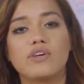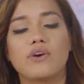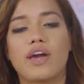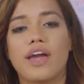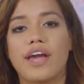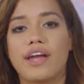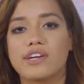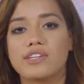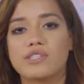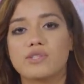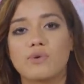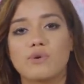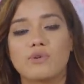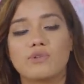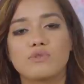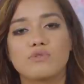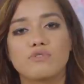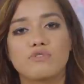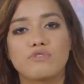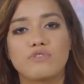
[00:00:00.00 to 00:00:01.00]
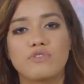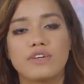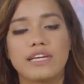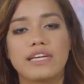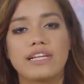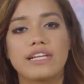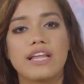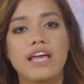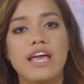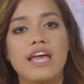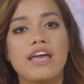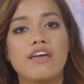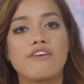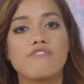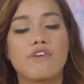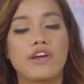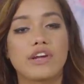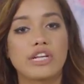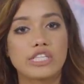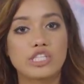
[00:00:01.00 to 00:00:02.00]
your hair is going to feel
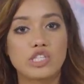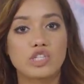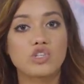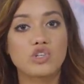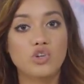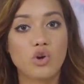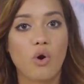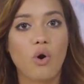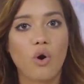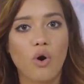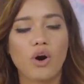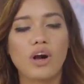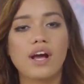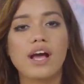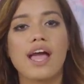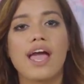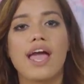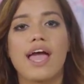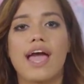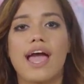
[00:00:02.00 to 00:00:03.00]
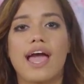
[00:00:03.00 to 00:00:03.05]
very strong,